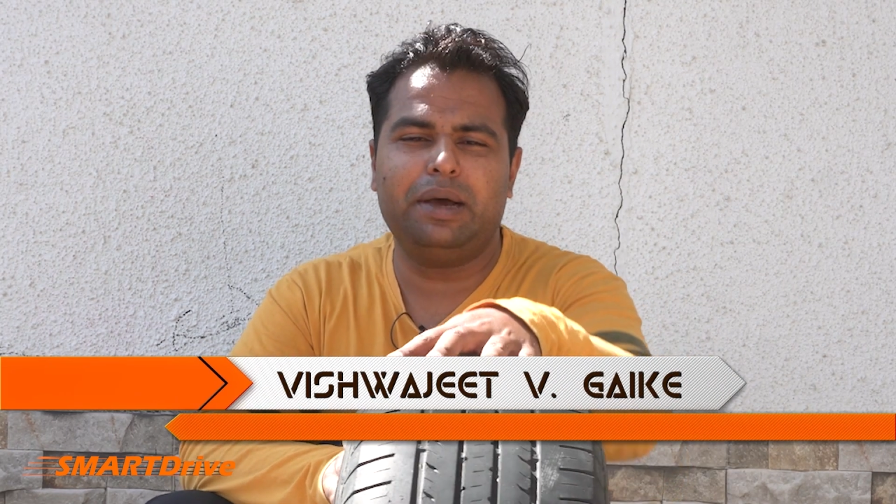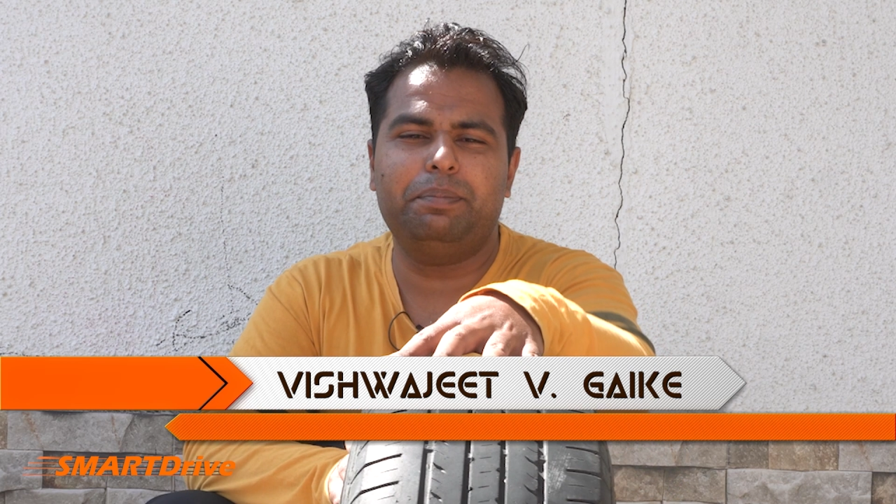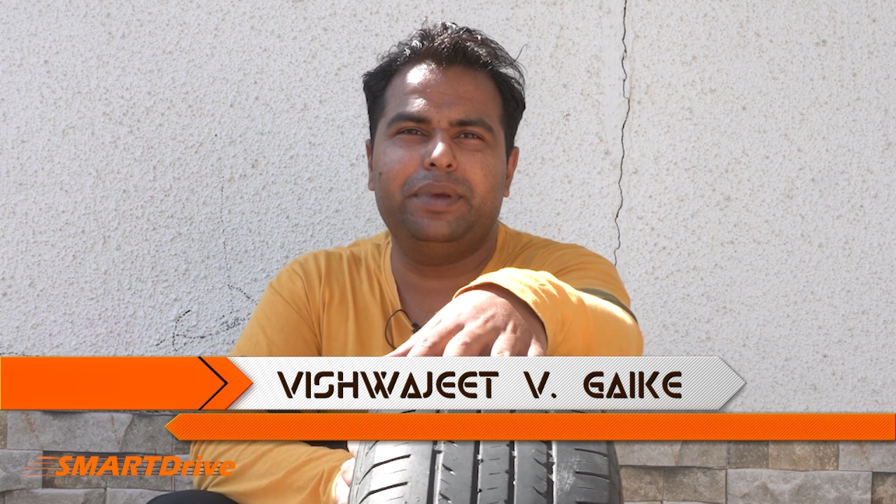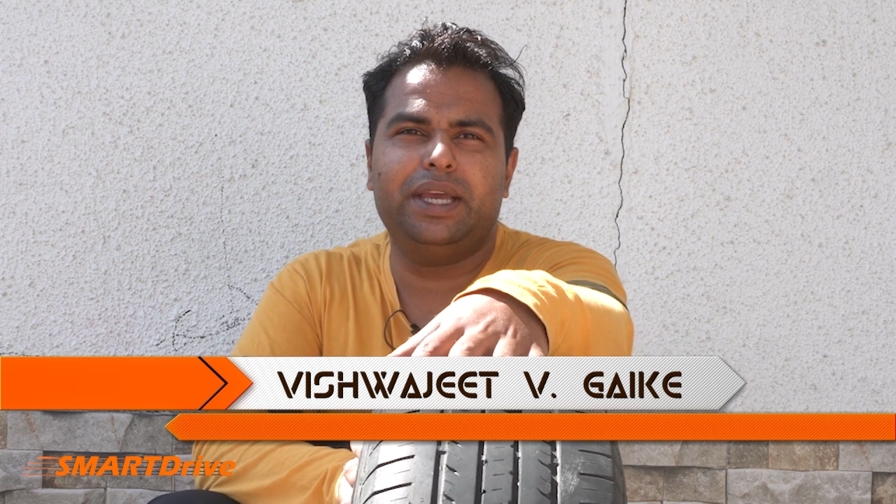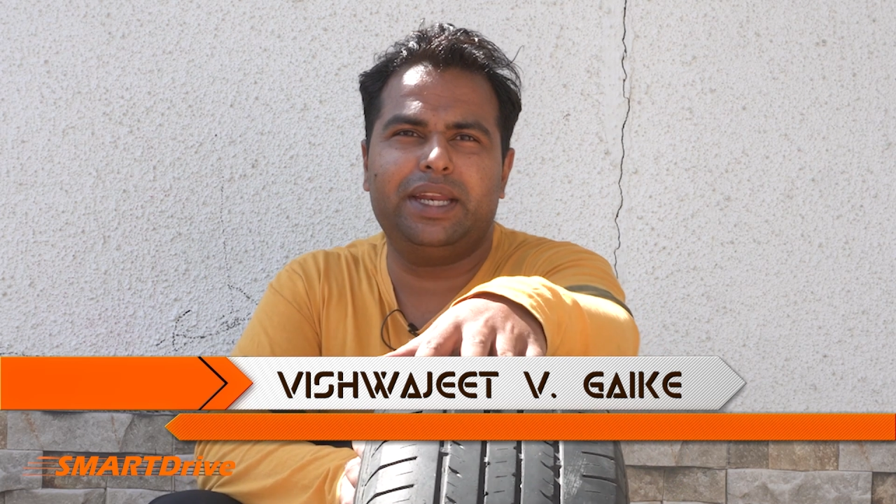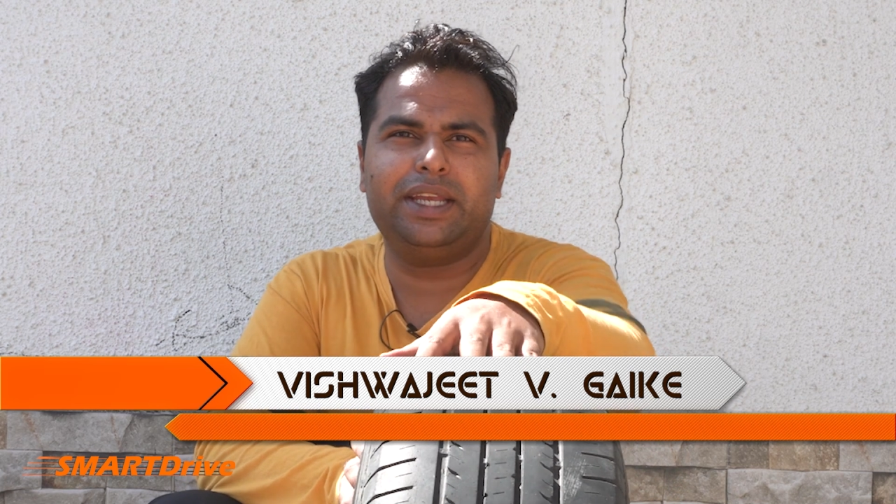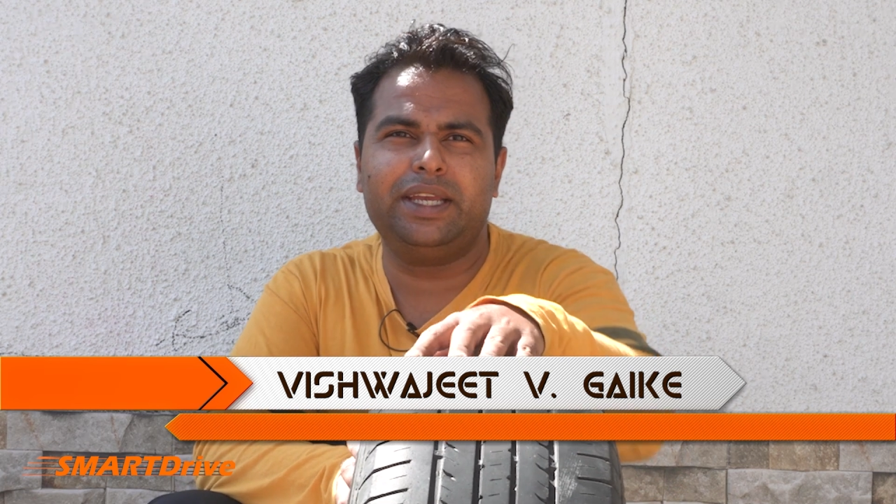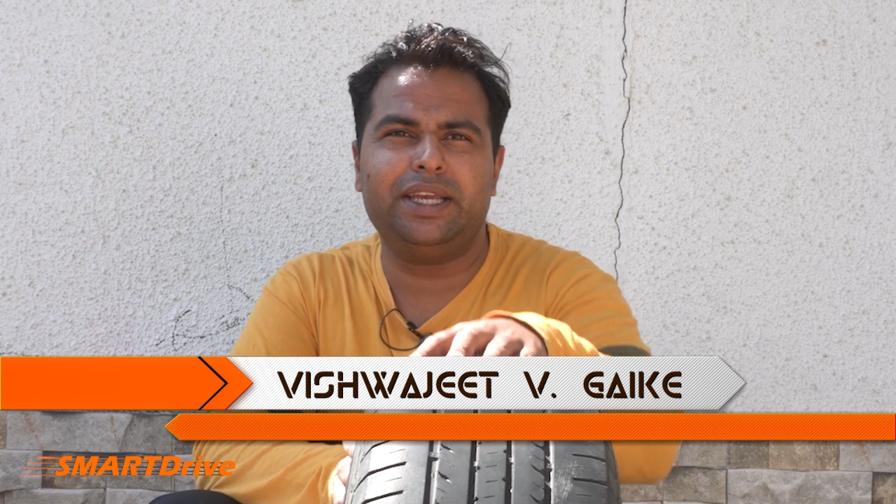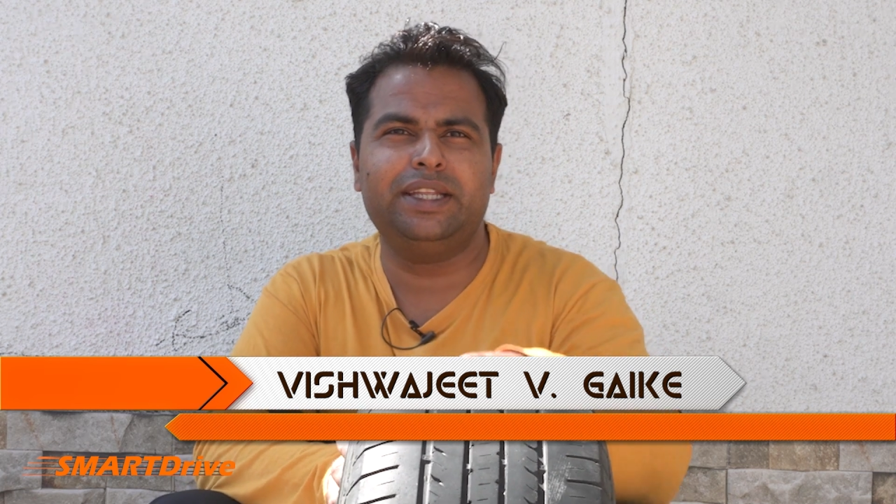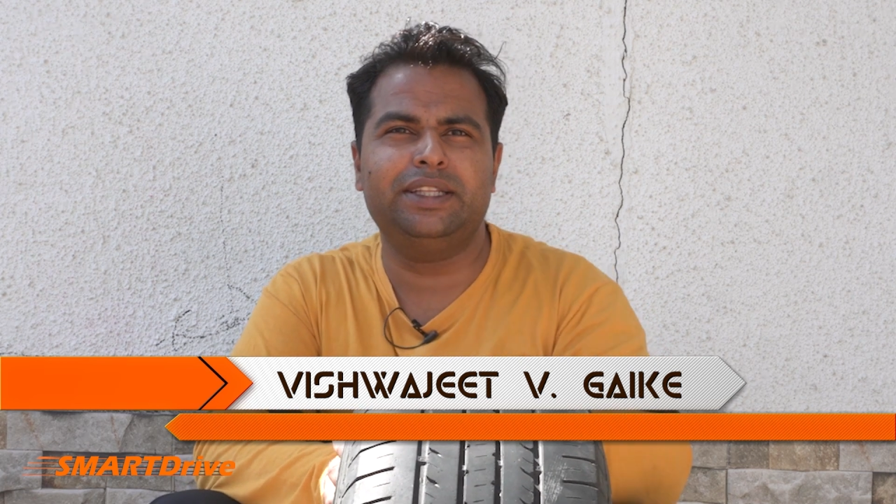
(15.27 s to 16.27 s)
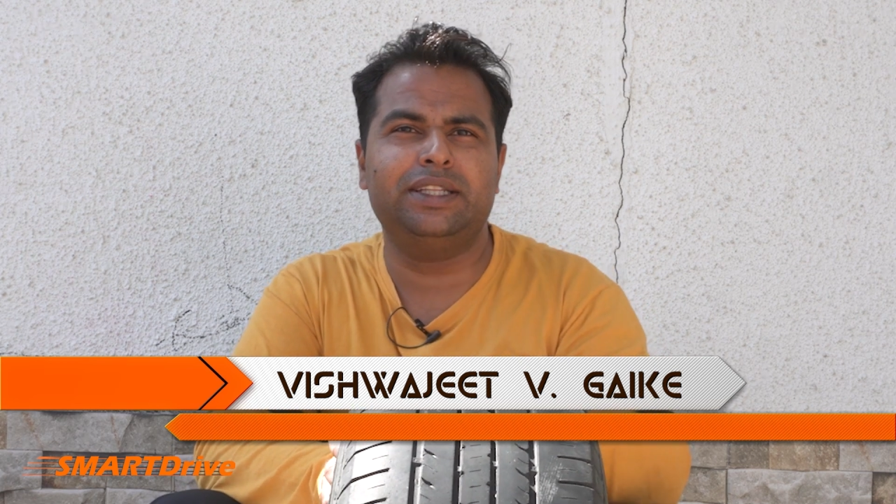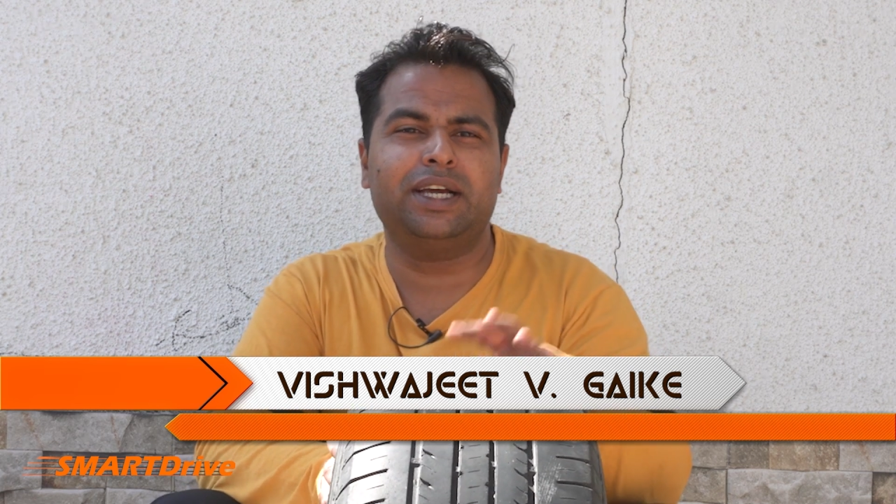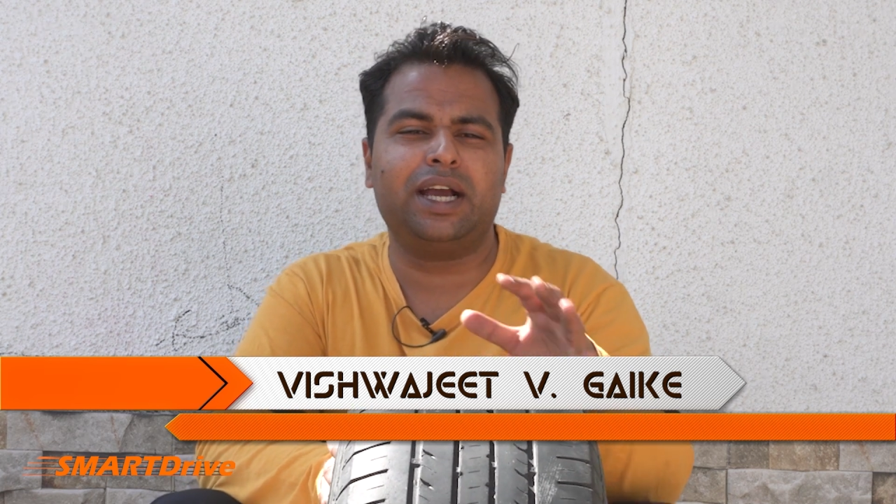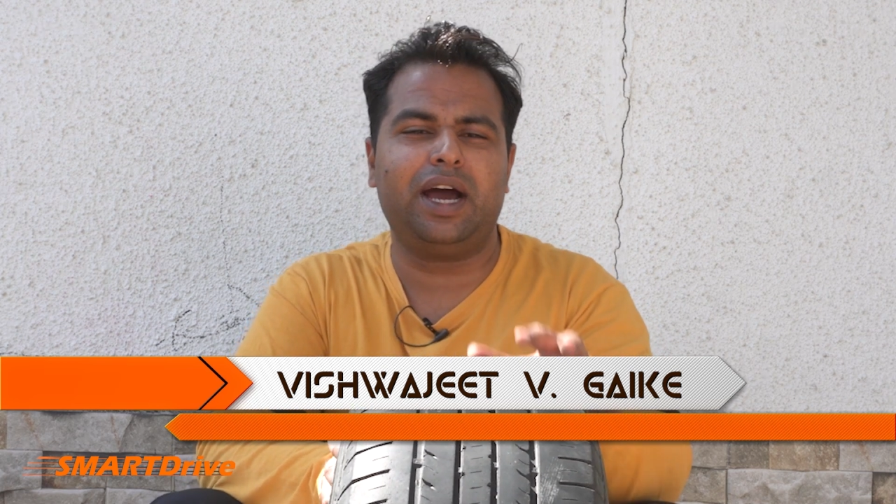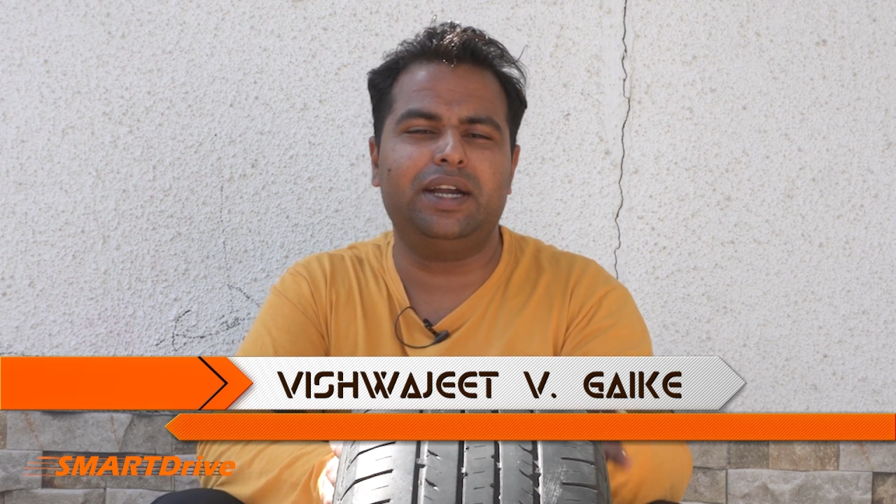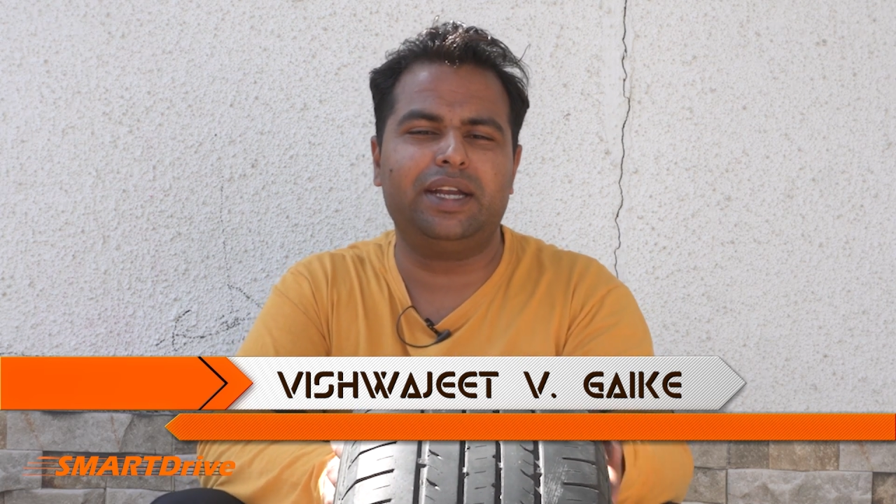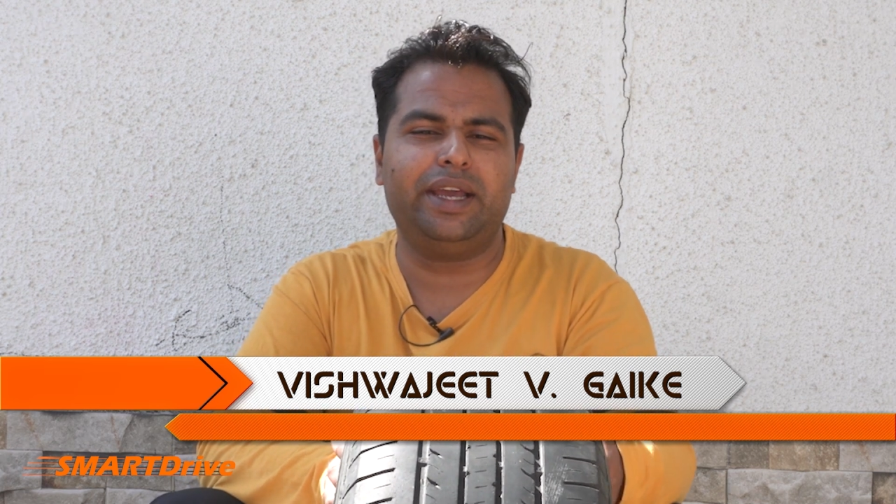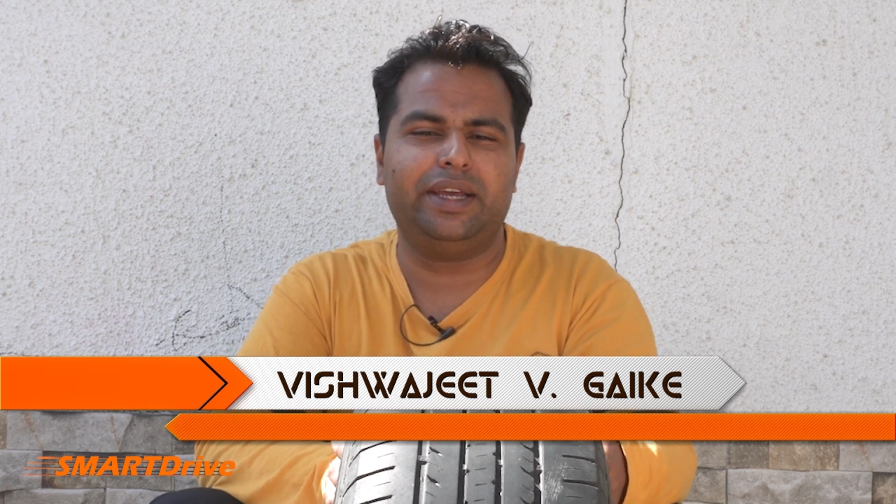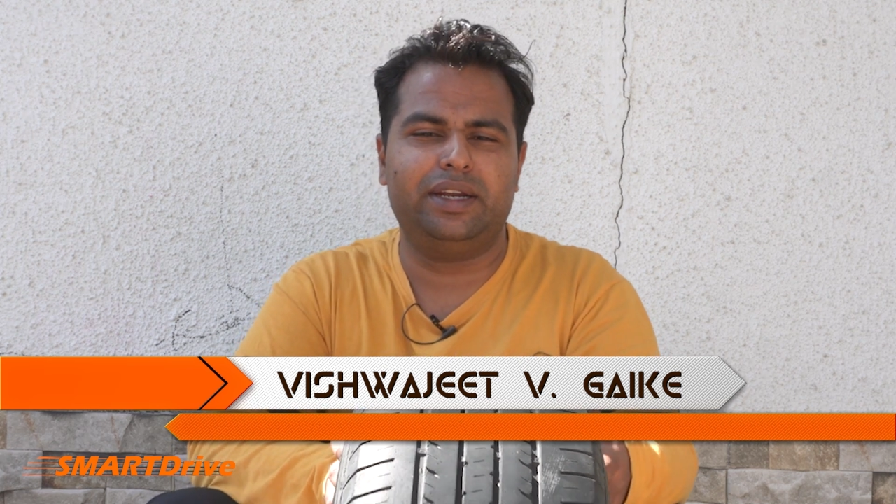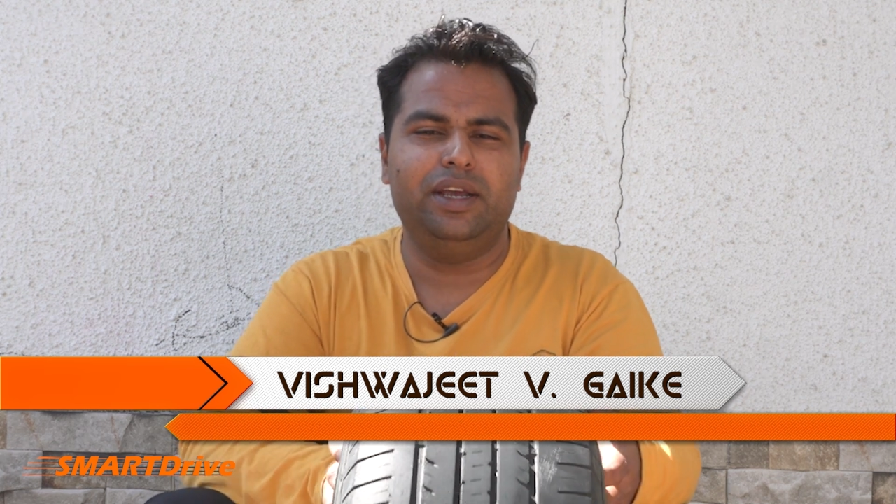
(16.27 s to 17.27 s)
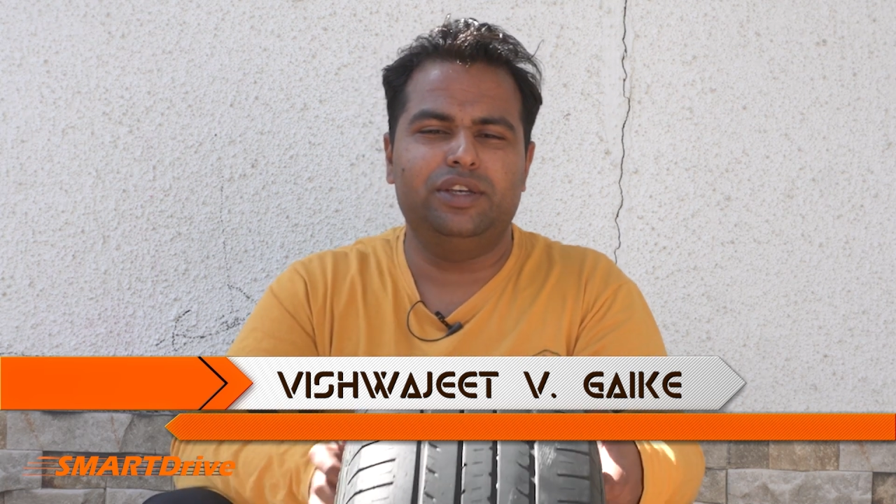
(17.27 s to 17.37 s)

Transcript: appearing in the car tire.